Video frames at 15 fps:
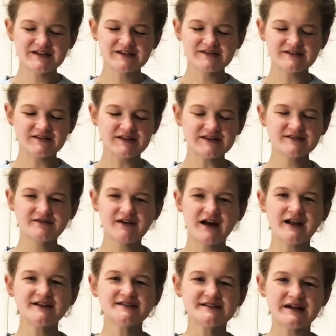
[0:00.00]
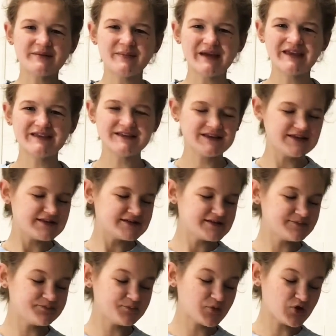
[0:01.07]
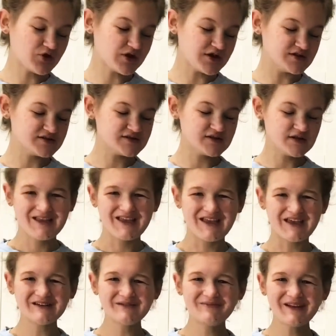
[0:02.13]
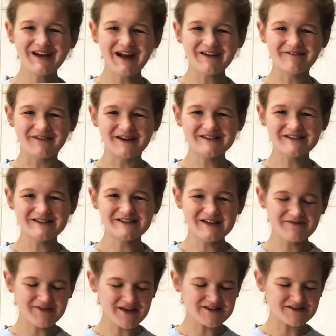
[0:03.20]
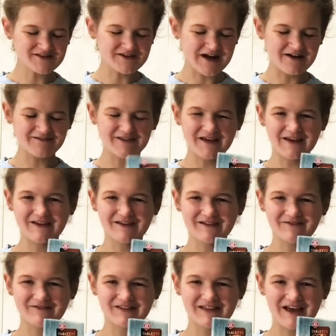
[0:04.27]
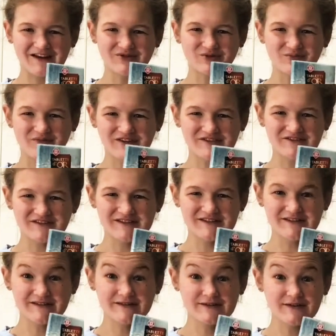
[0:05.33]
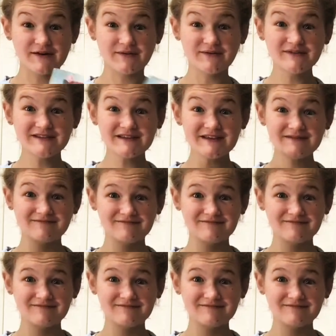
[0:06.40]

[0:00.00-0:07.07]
So let's go ahead and start making these cookies. And it'd be kind of fun to see if they turn out like what the actual picture is. So we'll see.